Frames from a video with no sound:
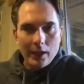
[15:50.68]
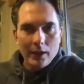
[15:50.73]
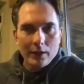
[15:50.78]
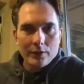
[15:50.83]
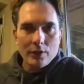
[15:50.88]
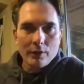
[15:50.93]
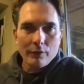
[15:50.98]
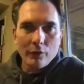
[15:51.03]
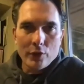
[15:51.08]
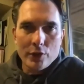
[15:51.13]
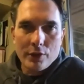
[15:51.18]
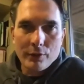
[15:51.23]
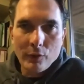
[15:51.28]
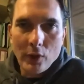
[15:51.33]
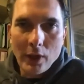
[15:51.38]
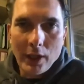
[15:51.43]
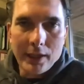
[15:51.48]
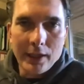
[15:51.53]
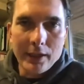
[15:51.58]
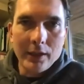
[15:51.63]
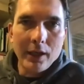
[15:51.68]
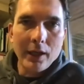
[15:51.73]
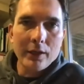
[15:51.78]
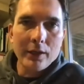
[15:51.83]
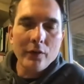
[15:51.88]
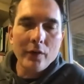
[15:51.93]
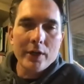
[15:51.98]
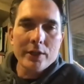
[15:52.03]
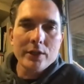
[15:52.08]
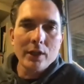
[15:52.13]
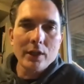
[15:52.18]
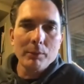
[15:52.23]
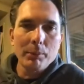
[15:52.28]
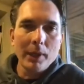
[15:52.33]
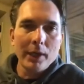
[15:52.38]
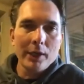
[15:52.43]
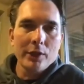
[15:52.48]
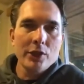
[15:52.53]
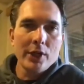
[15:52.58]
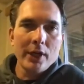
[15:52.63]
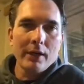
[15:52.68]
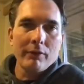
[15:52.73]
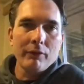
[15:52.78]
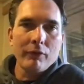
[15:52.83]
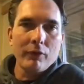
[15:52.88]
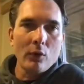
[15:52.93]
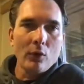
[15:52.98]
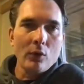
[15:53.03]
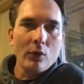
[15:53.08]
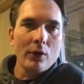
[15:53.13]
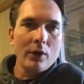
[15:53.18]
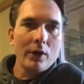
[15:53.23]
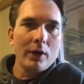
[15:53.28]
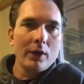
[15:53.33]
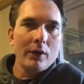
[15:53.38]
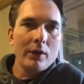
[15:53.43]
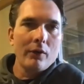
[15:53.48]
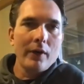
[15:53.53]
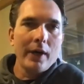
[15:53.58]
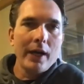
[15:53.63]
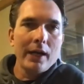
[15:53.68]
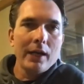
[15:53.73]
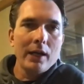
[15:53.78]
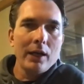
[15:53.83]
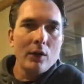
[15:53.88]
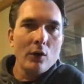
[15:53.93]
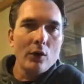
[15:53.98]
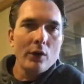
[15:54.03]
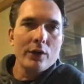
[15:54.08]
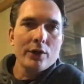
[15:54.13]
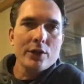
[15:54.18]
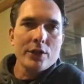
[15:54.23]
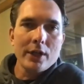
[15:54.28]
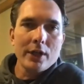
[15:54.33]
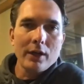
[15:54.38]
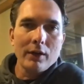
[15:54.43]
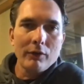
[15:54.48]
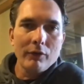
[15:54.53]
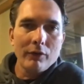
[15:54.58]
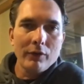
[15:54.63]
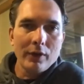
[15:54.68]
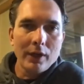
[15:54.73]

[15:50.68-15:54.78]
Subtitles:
so first of all, I didn't get dressed up like Jeff or Rendi or yourself.